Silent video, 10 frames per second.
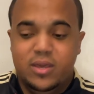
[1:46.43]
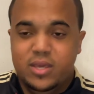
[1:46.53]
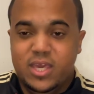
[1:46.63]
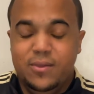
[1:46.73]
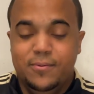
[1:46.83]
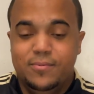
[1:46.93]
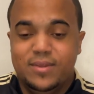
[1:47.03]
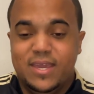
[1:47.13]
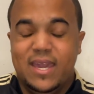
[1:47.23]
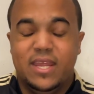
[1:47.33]
He
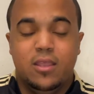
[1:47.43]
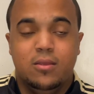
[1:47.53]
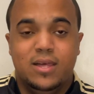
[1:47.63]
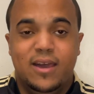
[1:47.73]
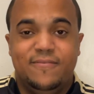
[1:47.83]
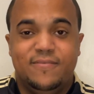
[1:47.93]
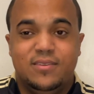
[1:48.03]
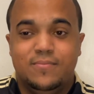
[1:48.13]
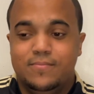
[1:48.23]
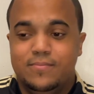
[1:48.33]
had a year left.
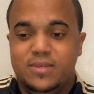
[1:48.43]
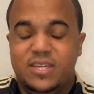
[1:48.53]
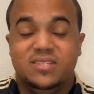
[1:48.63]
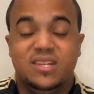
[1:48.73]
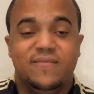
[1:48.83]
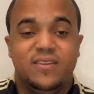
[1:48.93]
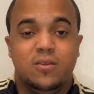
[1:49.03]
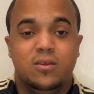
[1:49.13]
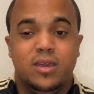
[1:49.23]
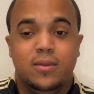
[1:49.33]
He's leaving
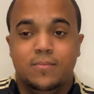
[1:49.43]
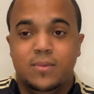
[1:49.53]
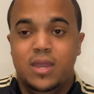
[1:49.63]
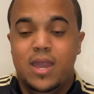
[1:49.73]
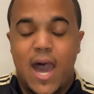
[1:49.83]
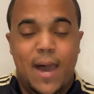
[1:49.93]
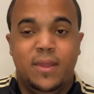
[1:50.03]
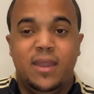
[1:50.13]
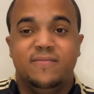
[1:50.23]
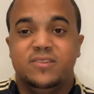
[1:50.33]
early. I'm
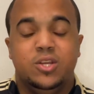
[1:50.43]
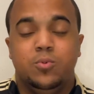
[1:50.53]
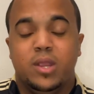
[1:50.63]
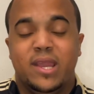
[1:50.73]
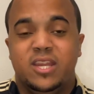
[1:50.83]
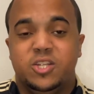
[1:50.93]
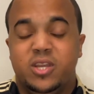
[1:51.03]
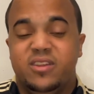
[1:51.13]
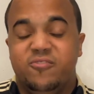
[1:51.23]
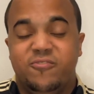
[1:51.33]
not even sure if we're getting a
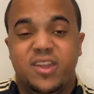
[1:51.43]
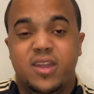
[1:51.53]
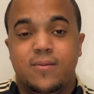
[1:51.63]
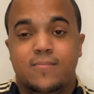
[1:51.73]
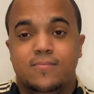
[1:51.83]
transfer fee.